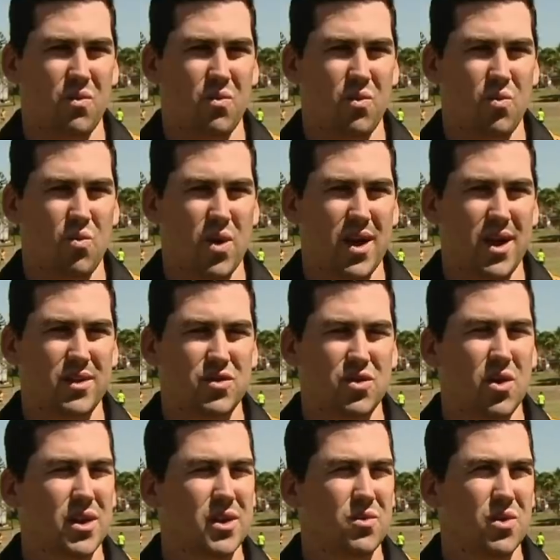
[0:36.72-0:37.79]
Uh, well, we're
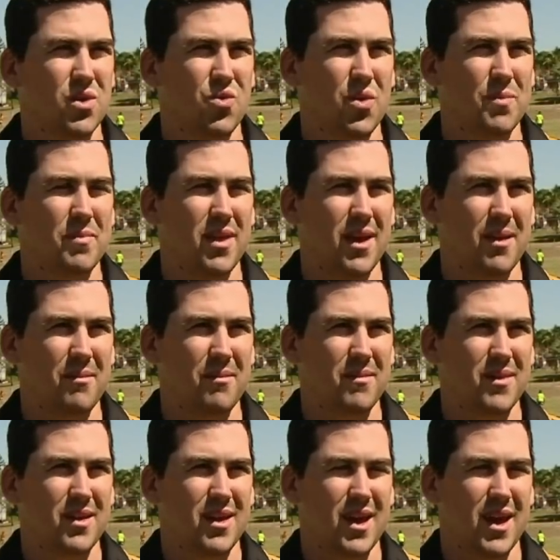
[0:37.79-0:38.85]
trying to equip them
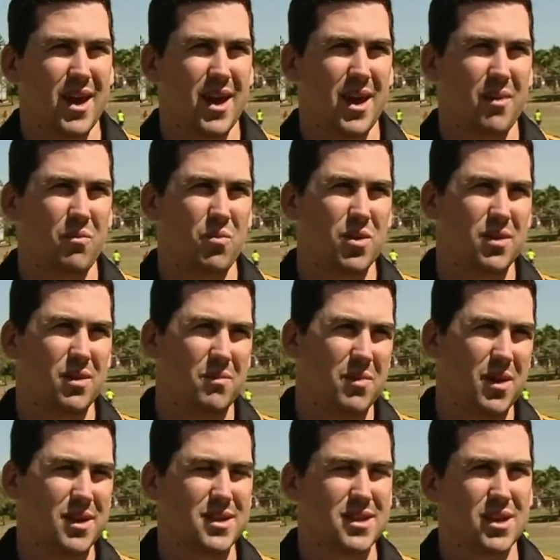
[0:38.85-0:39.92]
um, with the
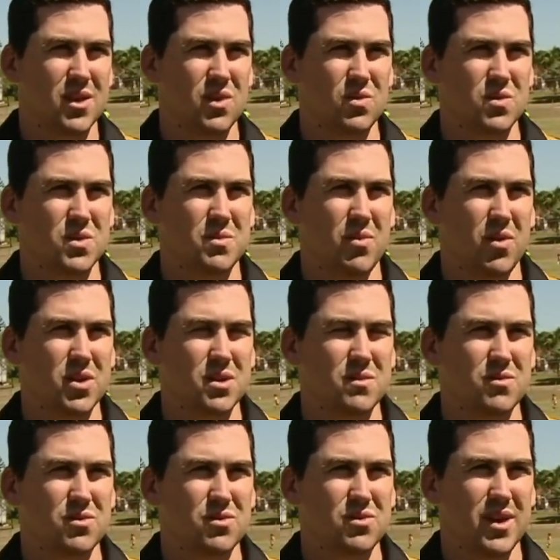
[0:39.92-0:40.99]
best skills
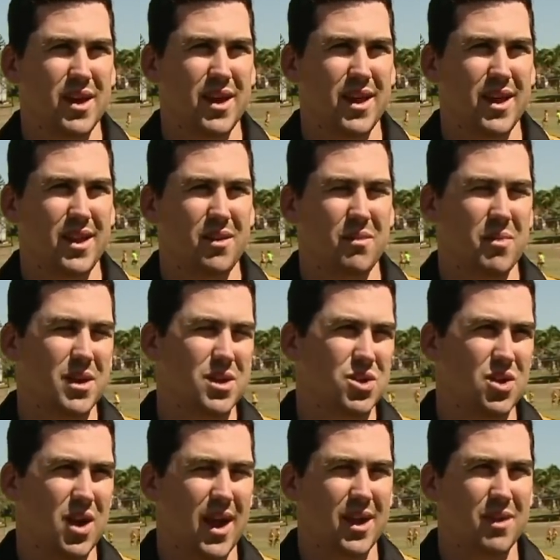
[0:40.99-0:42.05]
possible and the best
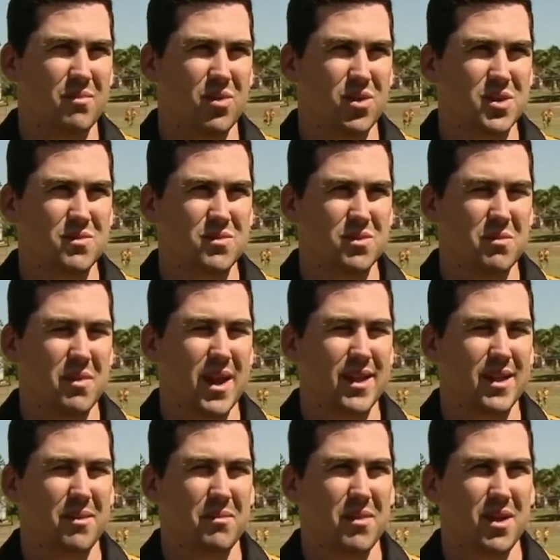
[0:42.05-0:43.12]
training possible to
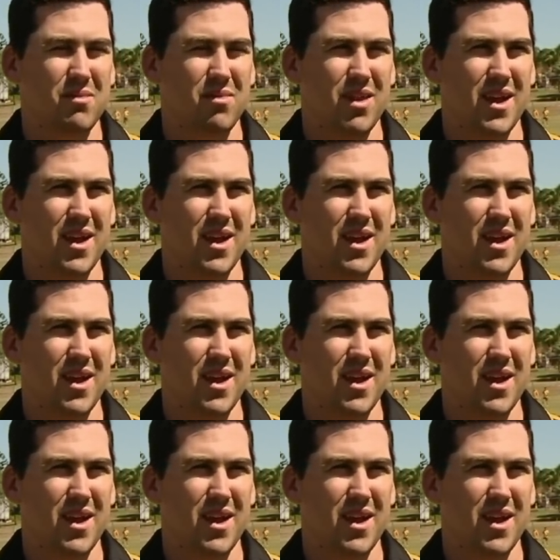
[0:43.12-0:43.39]
make them better